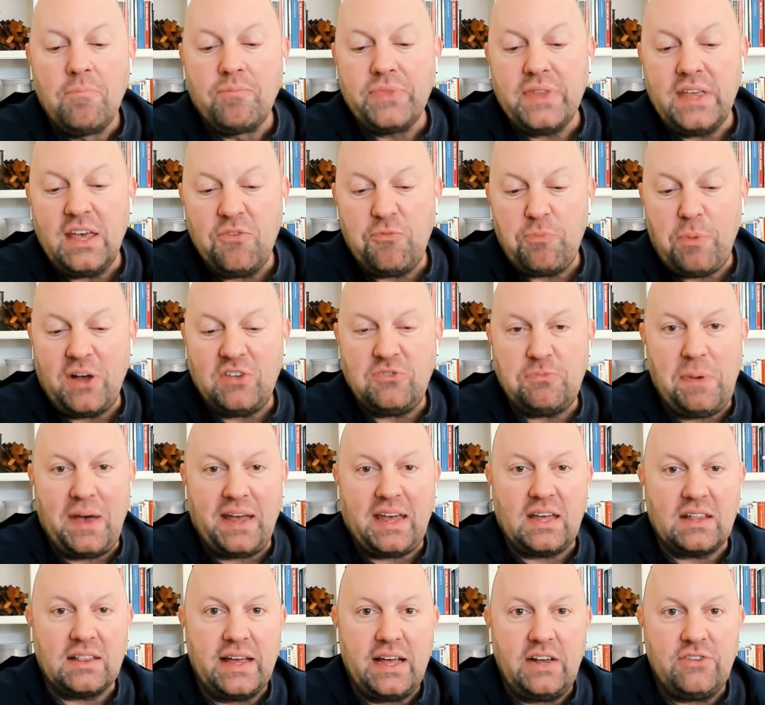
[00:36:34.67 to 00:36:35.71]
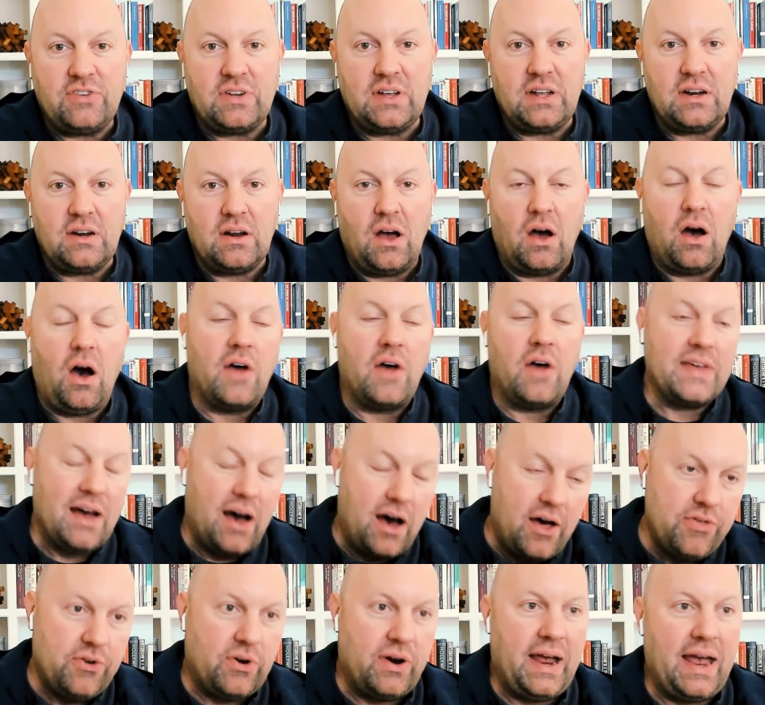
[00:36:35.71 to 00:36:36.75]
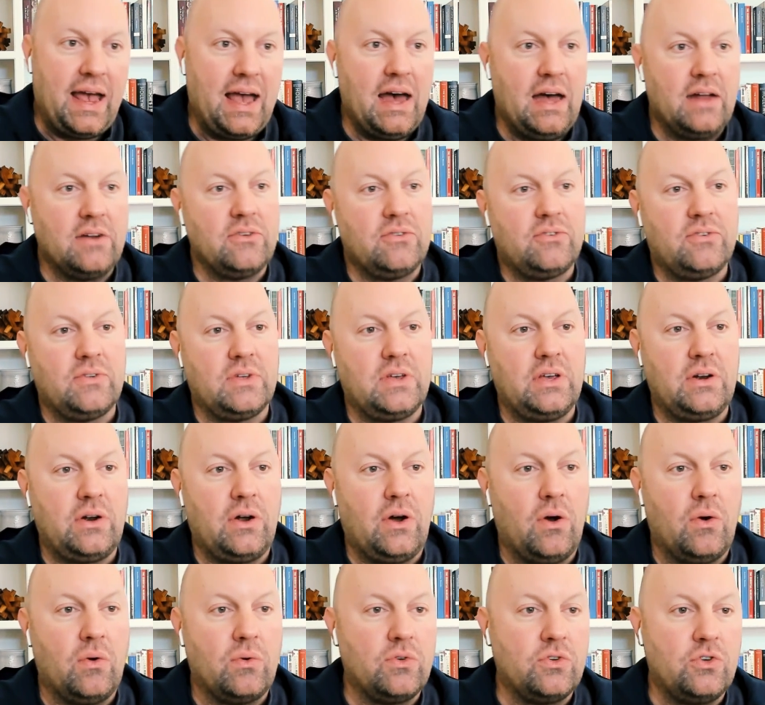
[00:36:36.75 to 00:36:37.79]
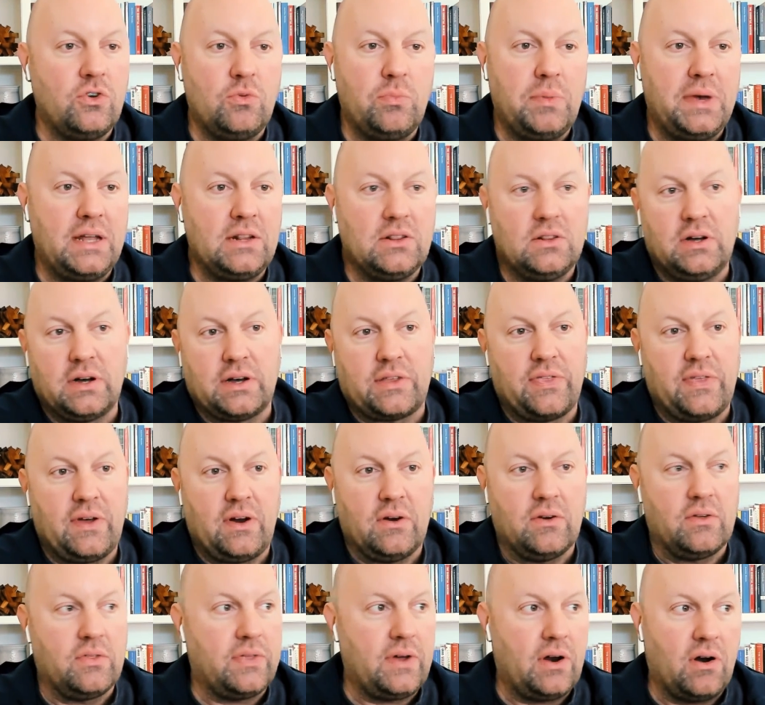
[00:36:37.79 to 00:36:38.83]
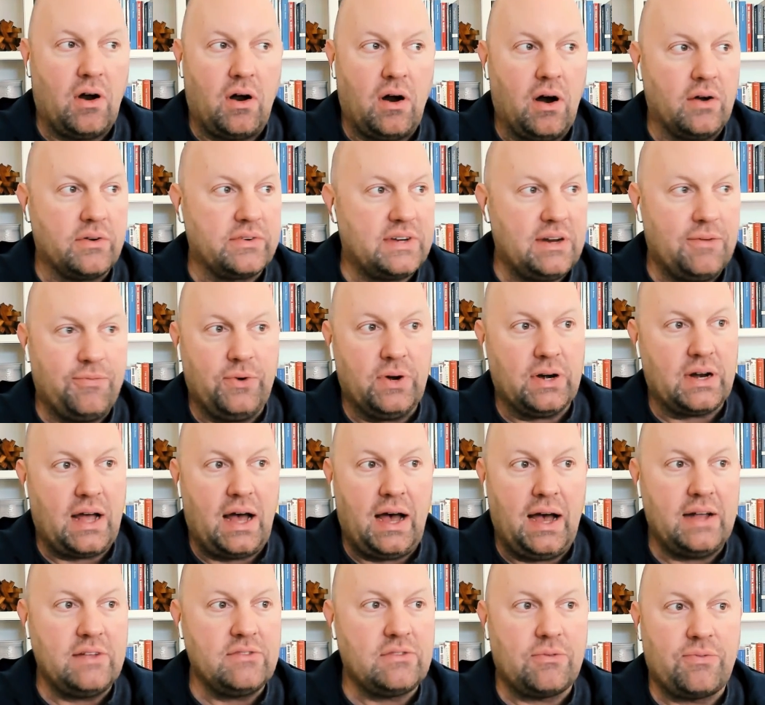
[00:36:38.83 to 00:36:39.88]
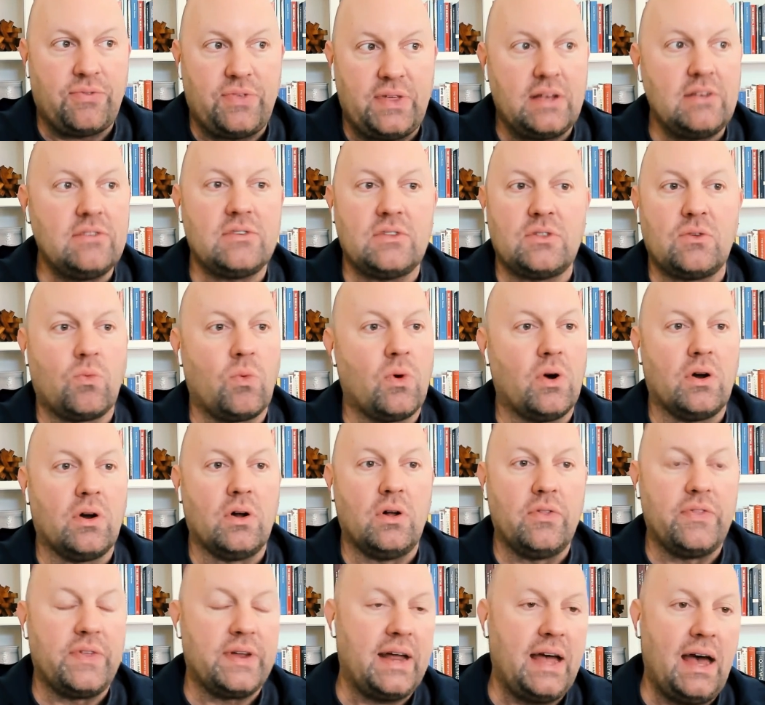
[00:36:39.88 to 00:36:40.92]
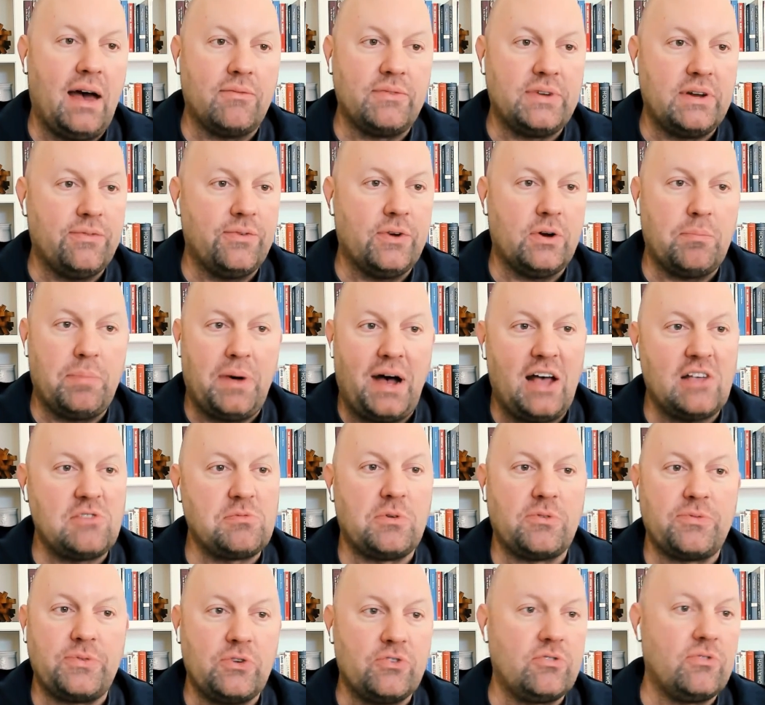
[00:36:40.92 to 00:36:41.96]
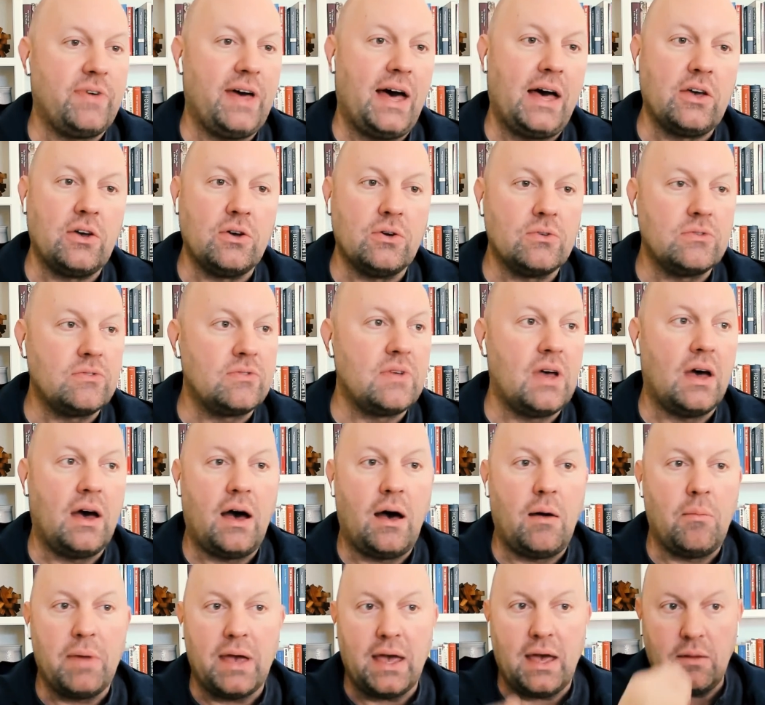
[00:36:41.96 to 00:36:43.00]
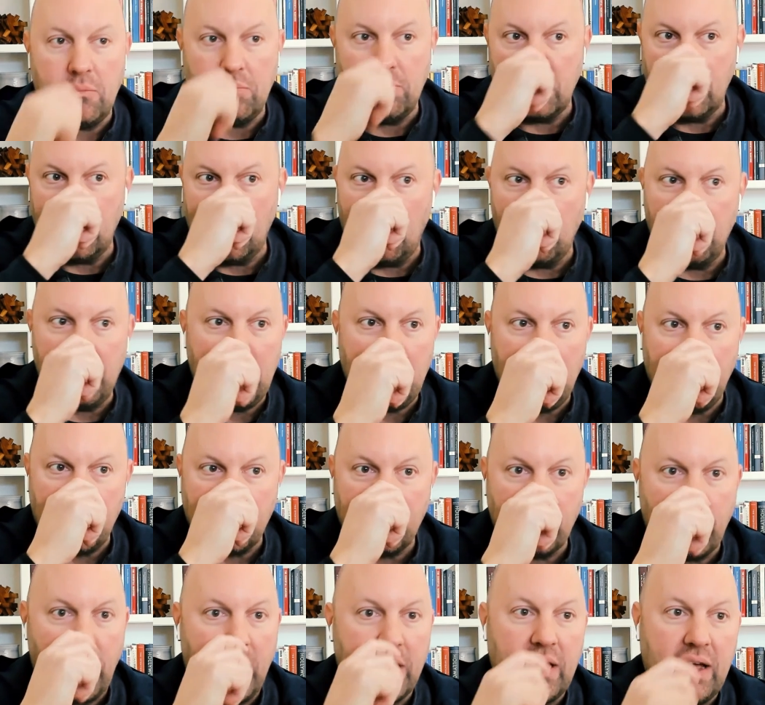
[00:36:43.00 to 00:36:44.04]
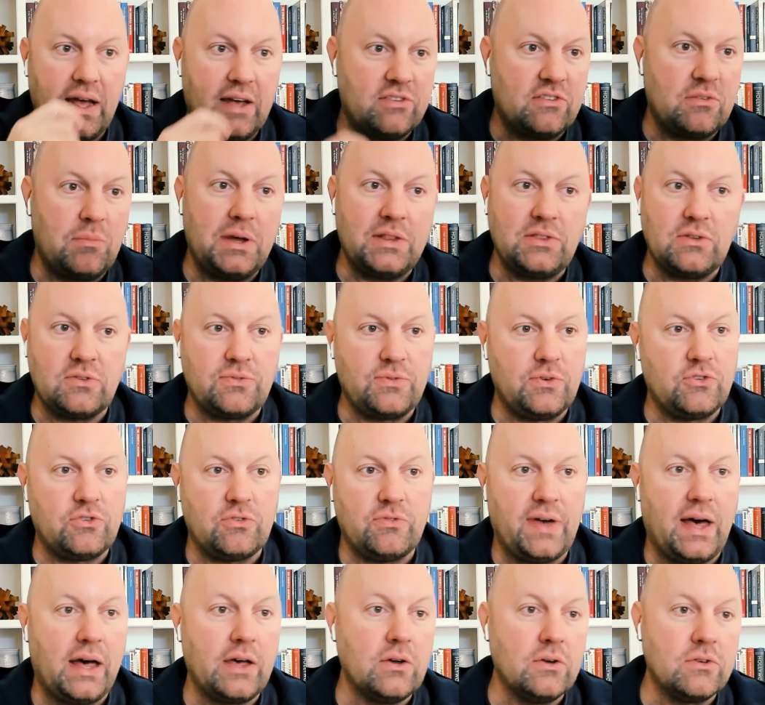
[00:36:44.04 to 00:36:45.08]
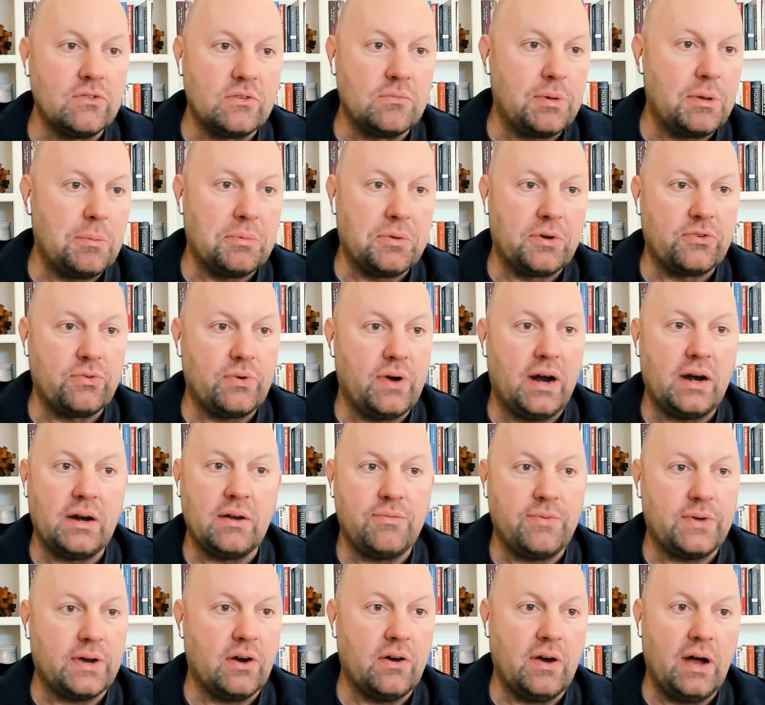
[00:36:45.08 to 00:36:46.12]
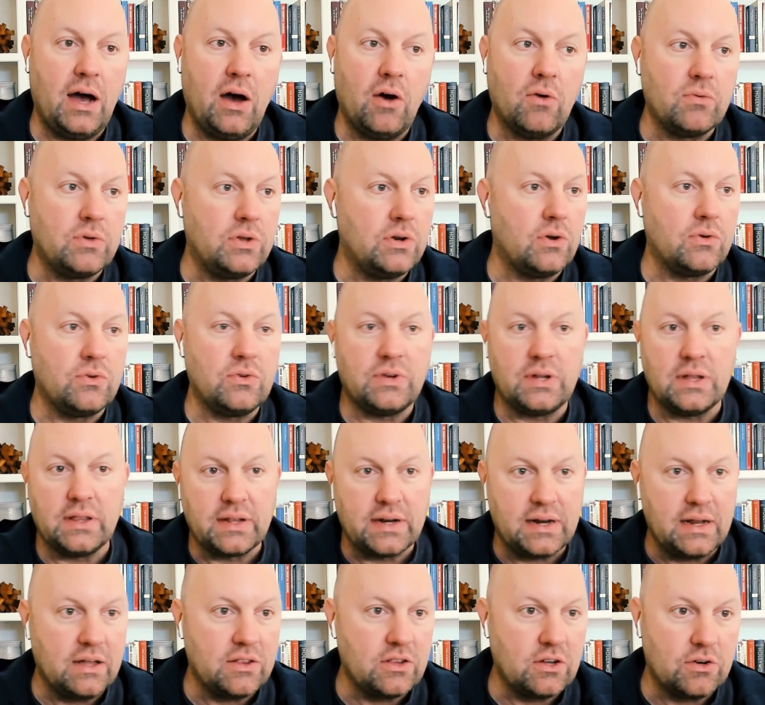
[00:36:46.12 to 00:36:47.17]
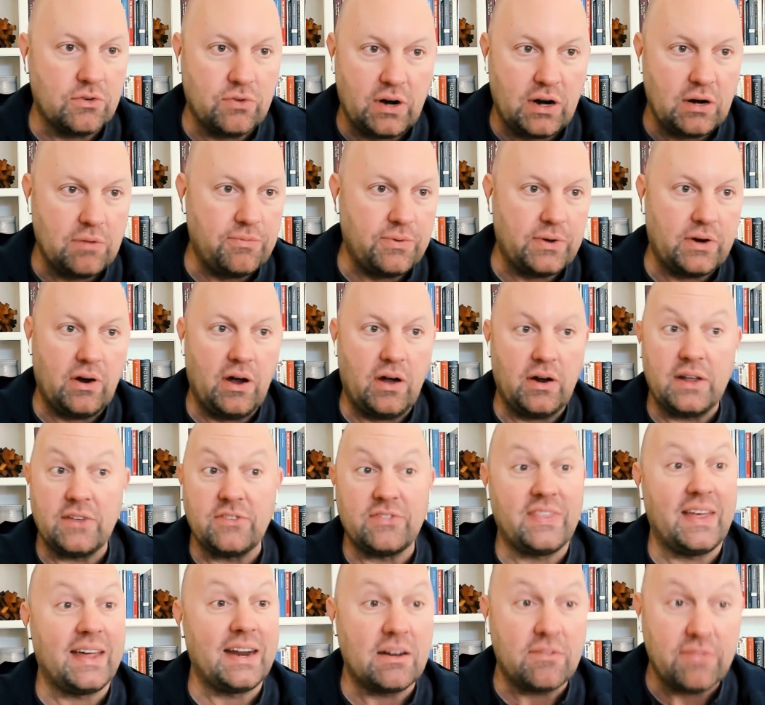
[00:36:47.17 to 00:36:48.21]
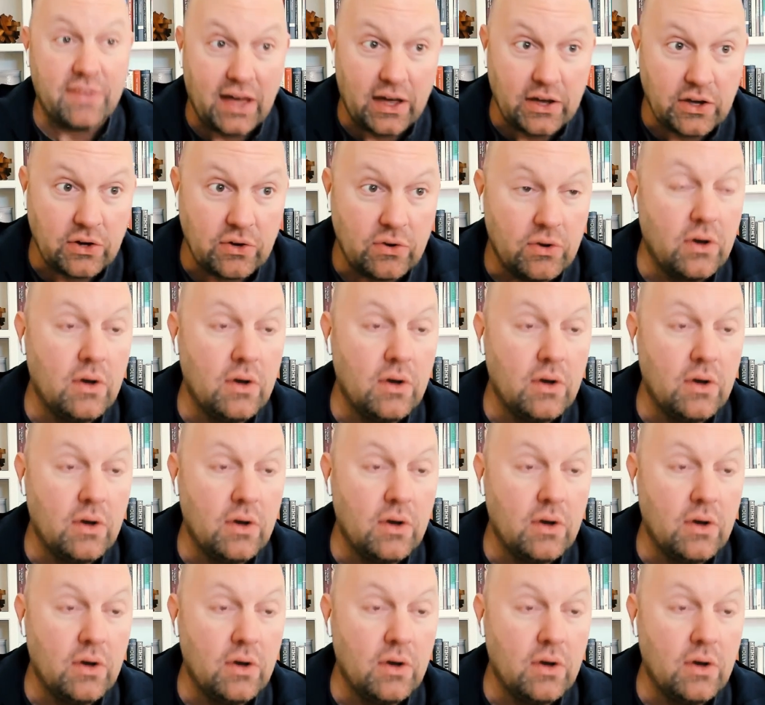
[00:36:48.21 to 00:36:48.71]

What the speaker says: If by speculation, on the other hand, you mean, look, there are different kinds of things in the world that have different possible future values, and people are trying to estimate those future values, and people are trying to figure out utility, and they're trying to figure out aesthetic value.